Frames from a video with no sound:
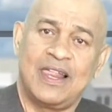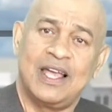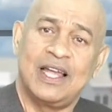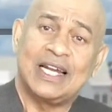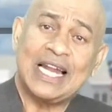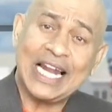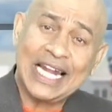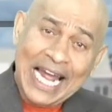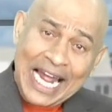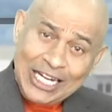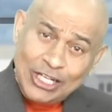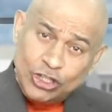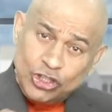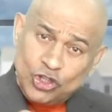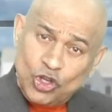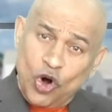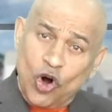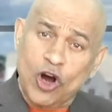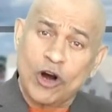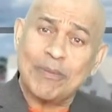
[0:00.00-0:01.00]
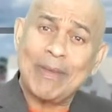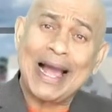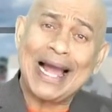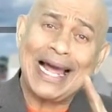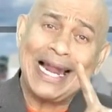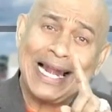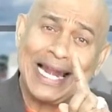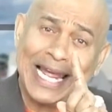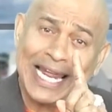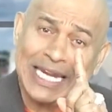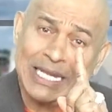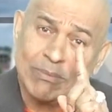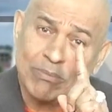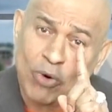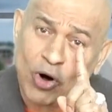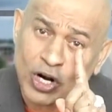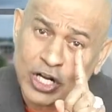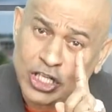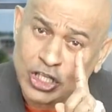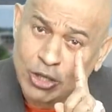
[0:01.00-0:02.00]
that had to turn back and lend him
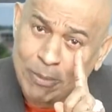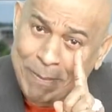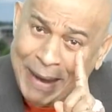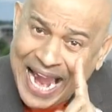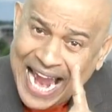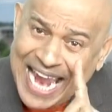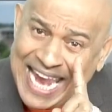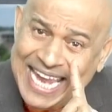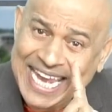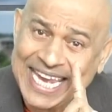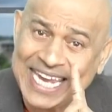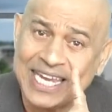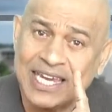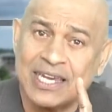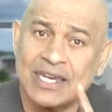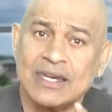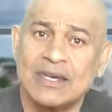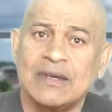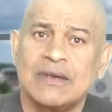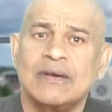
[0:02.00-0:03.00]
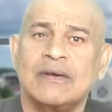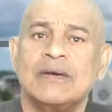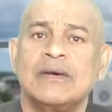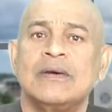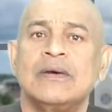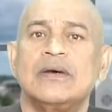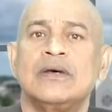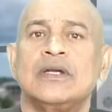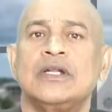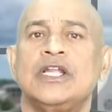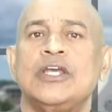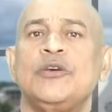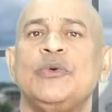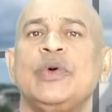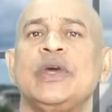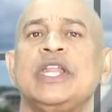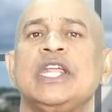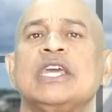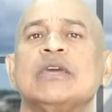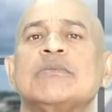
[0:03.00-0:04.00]
money to buy the
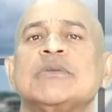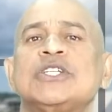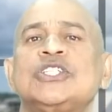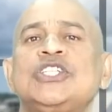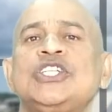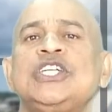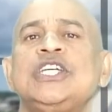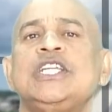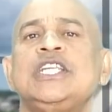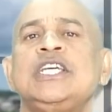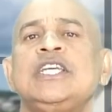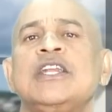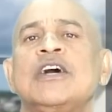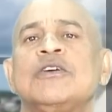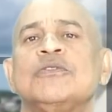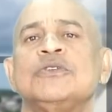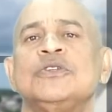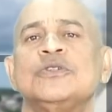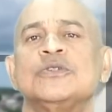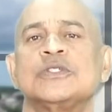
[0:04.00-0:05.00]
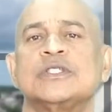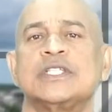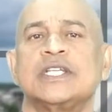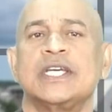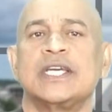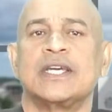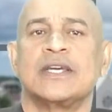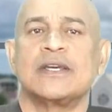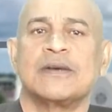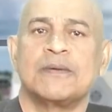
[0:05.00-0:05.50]
weeding machine he now using.